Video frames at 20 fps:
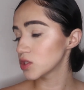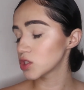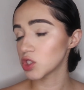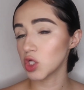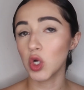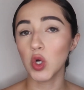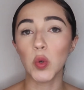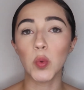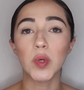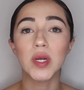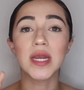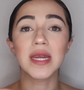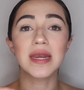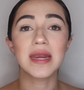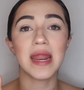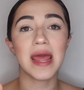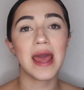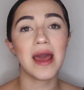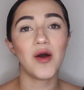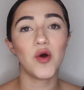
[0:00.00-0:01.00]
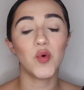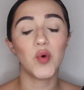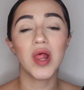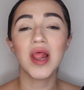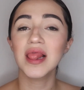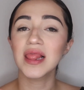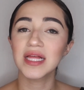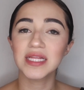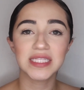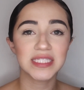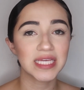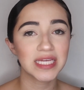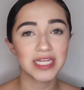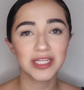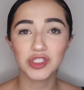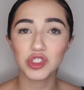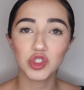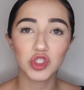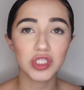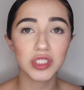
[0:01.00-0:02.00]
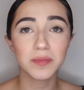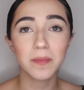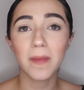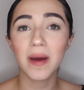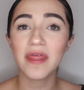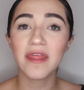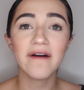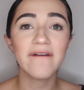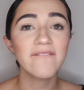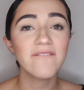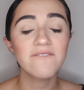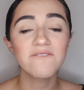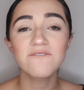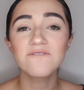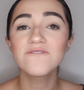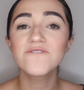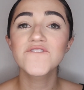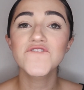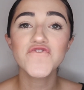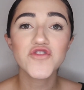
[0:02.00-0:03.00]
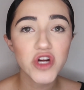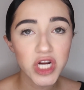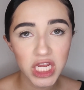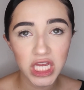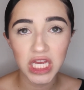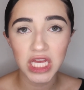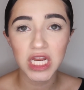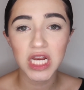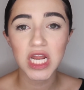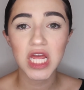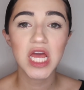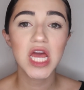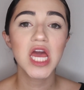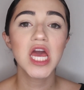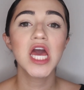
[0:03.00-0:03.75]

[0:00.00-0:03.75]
So now let's get into this motherfucking